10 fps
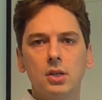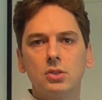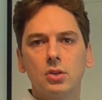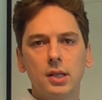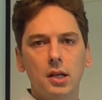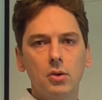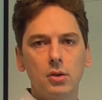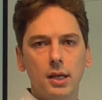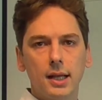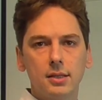So they
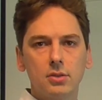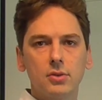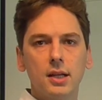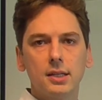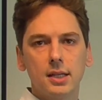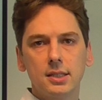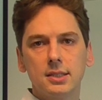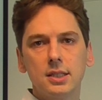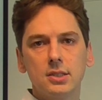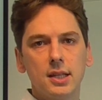look at the trend and the
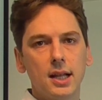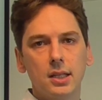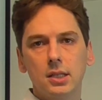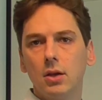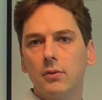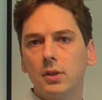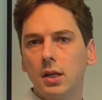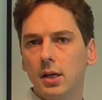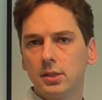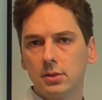seasonality over the
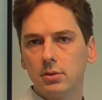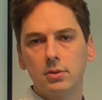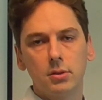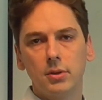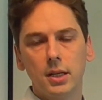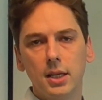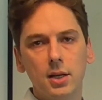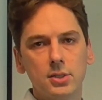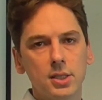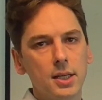last 2 to 3
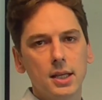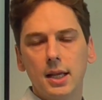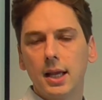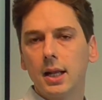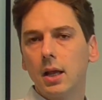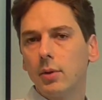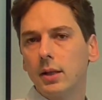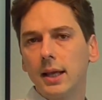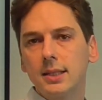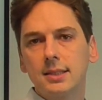years, and they
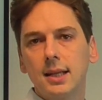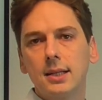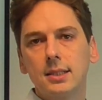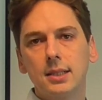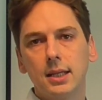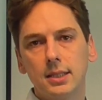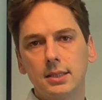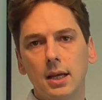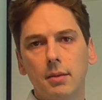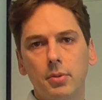will extend that
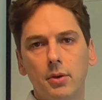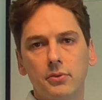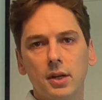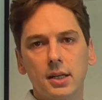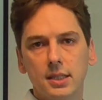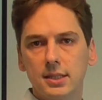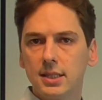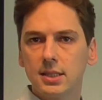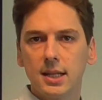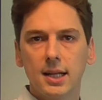type of trend and
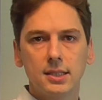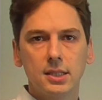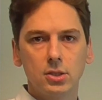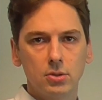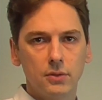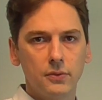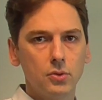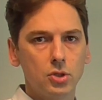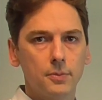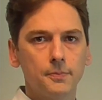seasonality into the
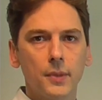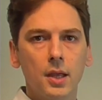future.